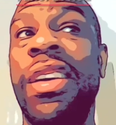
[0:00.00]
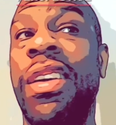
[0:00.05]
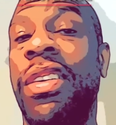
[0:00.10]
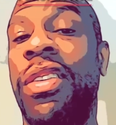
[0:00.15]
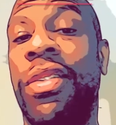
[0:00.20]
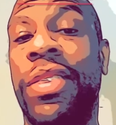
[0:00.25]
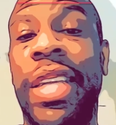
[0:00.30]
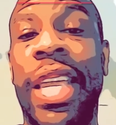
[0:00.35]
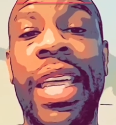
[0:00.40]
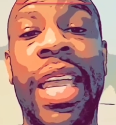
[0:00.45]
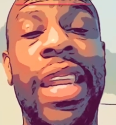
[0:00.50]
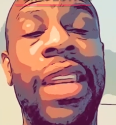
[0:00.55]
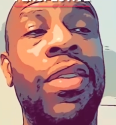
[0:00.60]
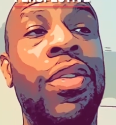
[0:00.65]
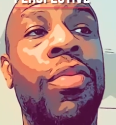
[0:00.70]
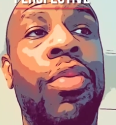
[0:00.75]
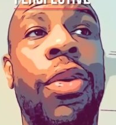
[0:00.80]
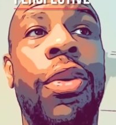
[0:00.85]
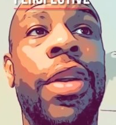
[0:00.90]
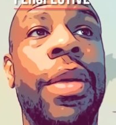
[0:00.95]
You don't take any
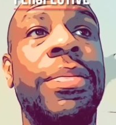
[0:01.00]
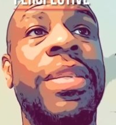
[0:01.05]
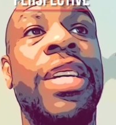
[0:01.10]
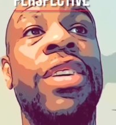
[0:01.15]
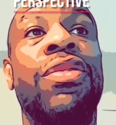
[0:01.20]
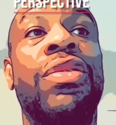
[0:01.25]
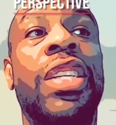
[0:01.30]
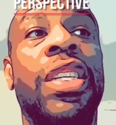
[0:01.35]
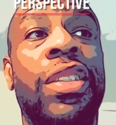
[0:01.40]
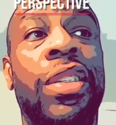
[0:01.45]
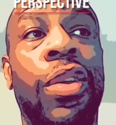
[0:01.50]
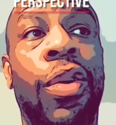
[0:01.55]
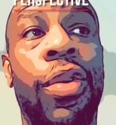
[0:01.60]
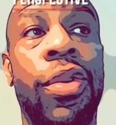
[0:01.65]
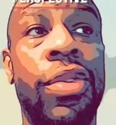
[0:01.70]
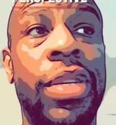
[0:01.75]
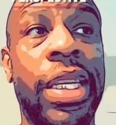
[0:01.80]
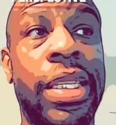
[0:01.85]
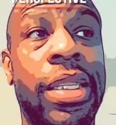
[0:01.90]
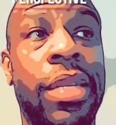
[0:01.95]
new programs, and you just learn.
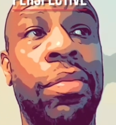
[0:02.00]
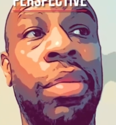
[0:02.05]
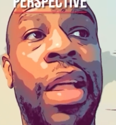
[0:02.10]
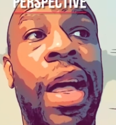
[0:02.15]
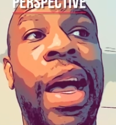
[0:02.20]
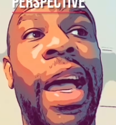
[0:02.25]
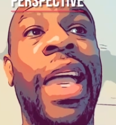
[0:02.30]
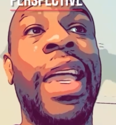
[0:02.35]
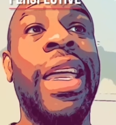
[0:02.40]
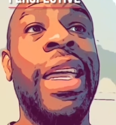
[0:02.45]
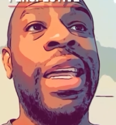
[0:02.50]
You just apply.